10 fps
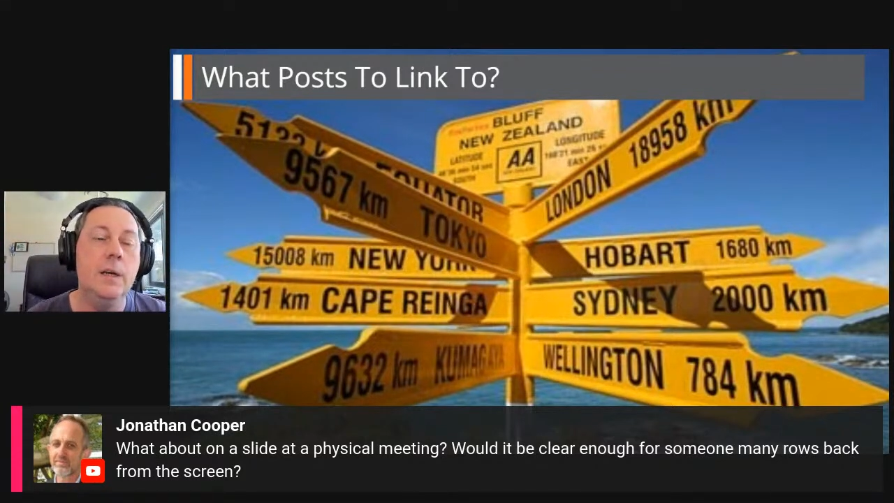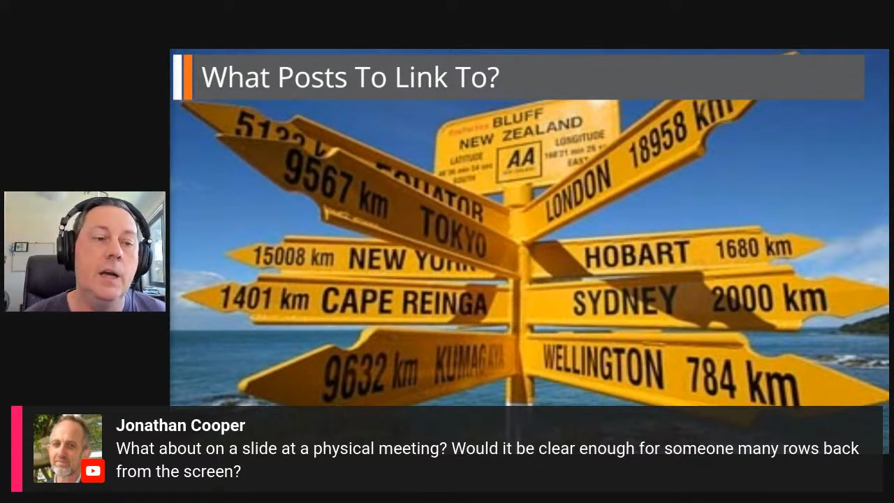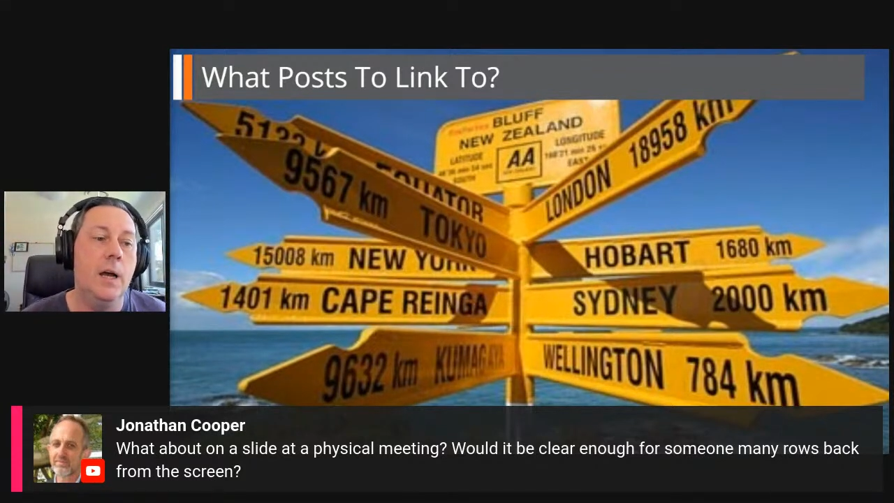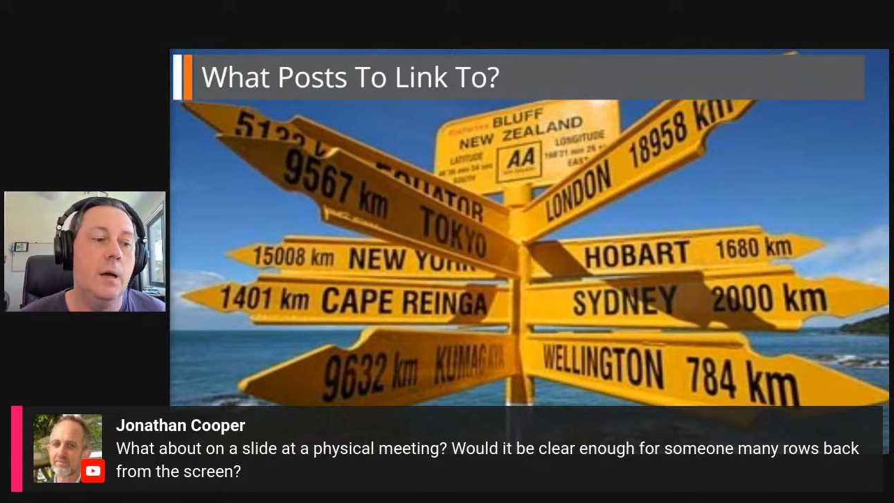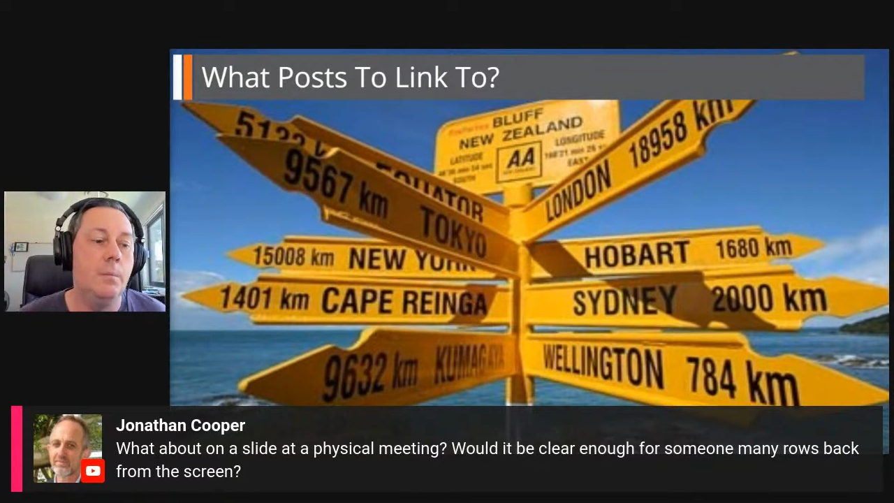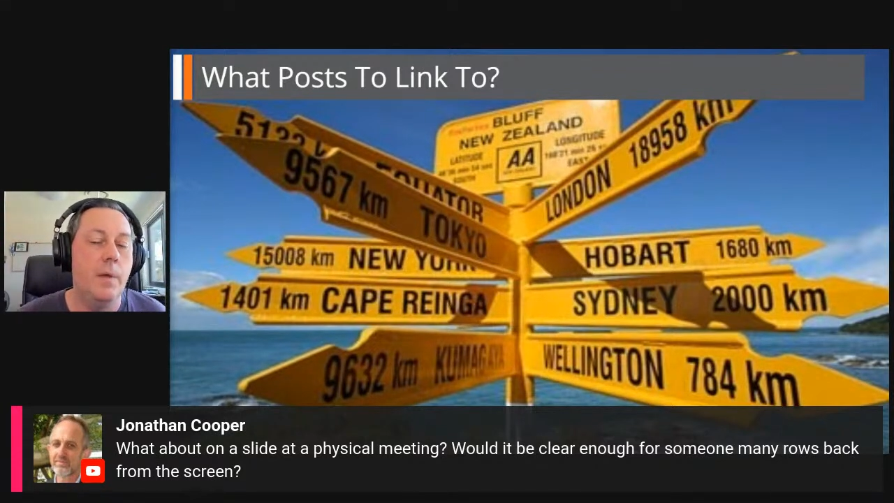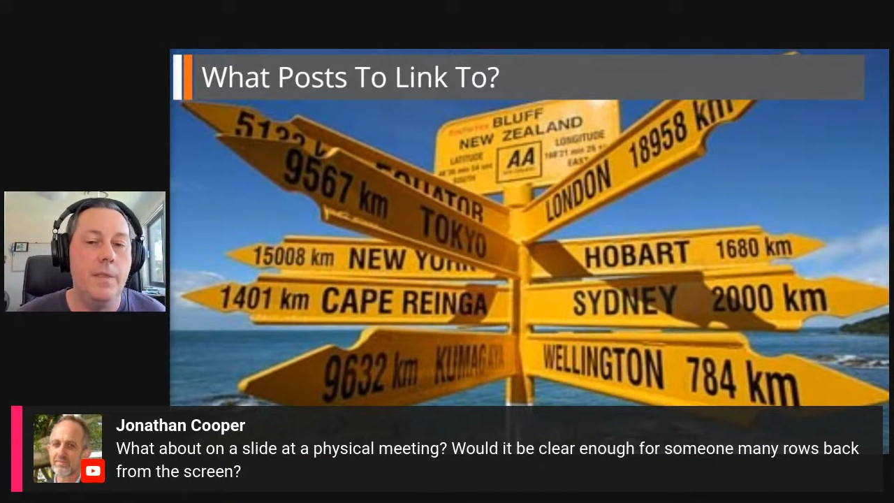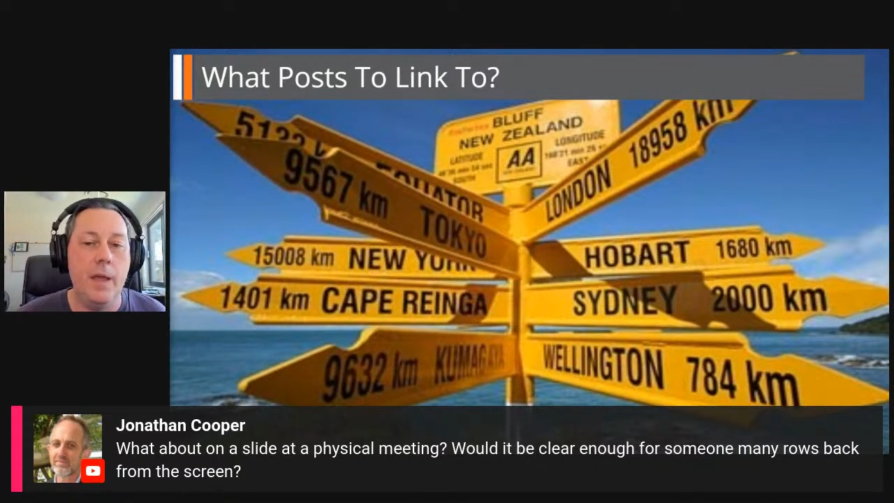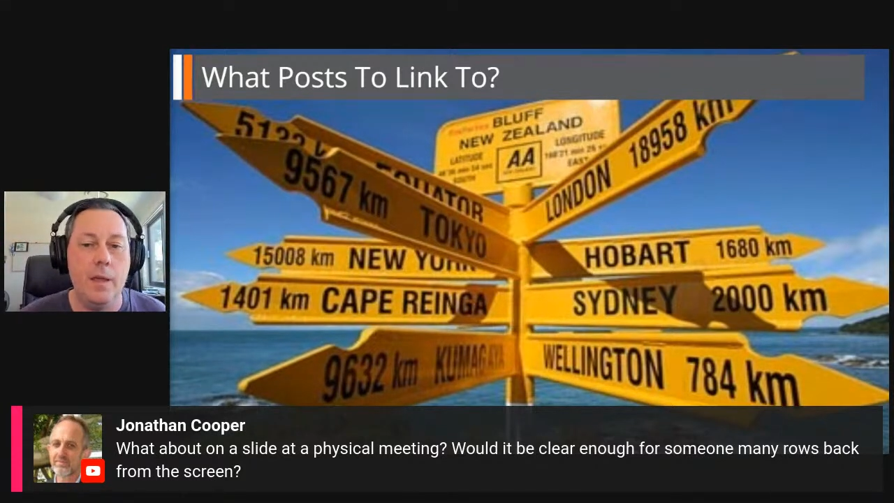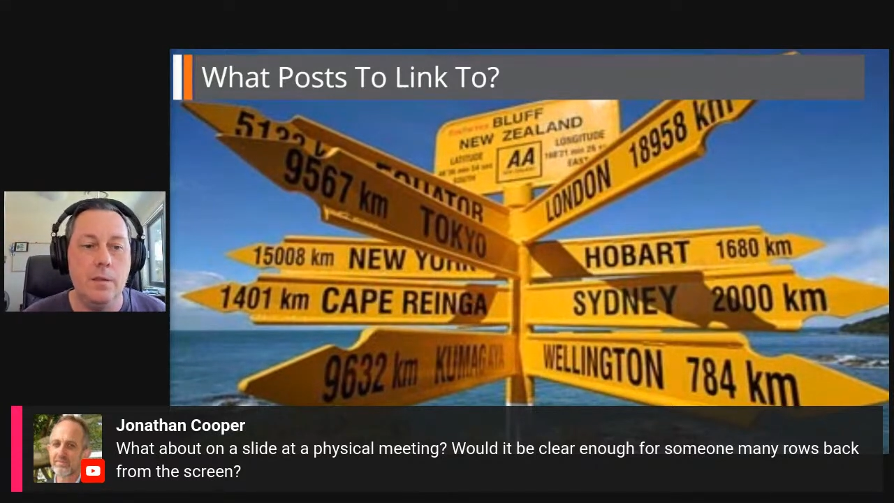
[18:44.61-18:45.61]

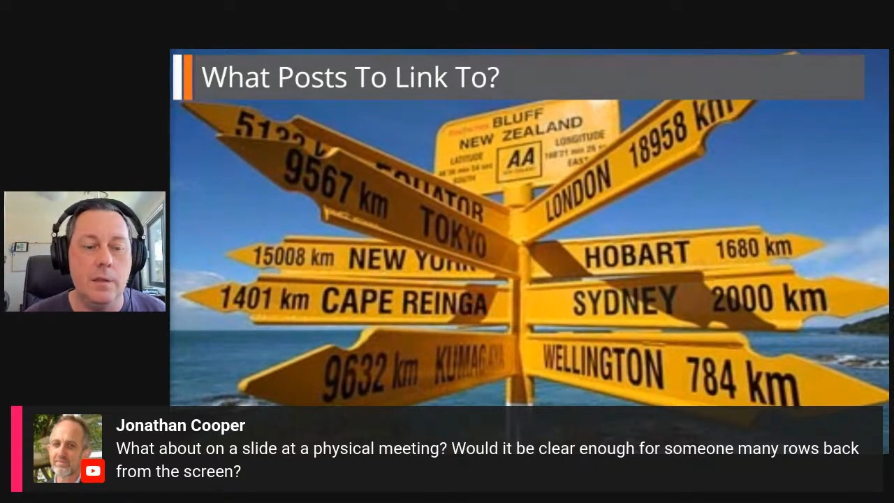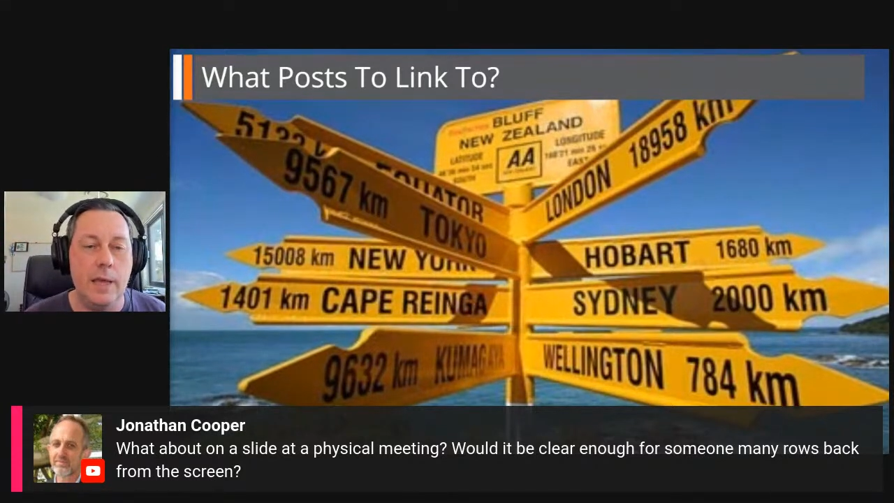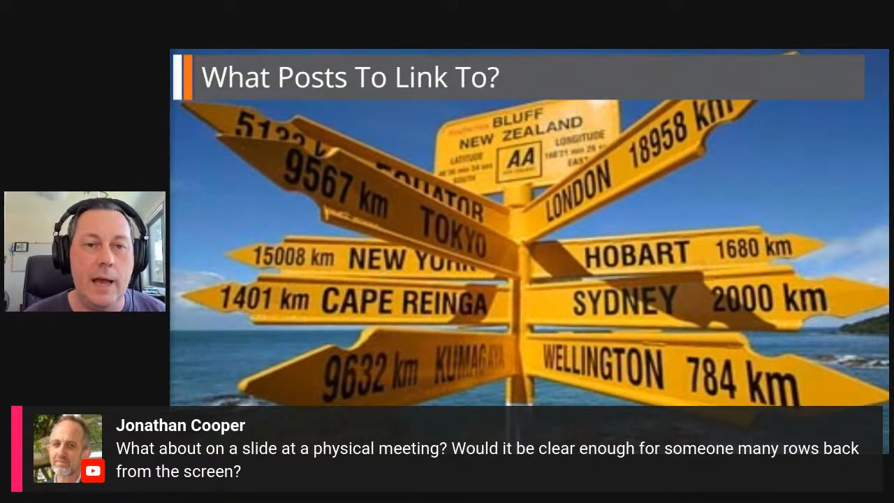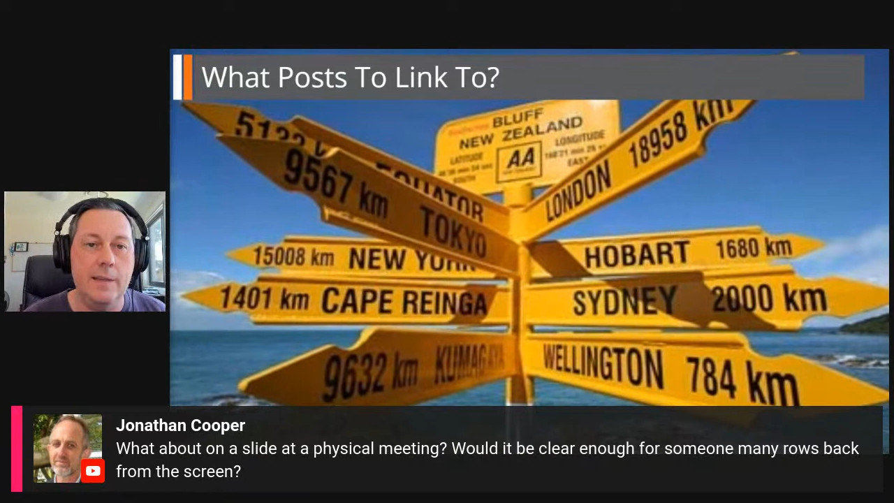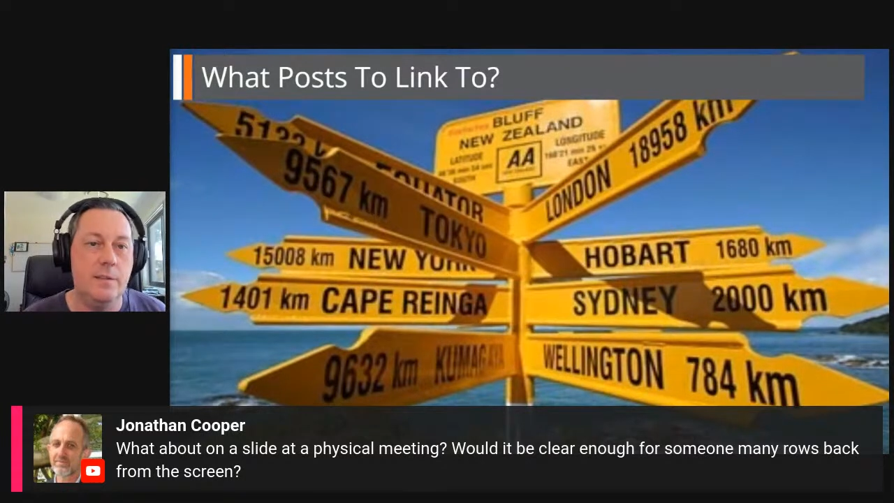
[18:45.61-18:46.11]
then it has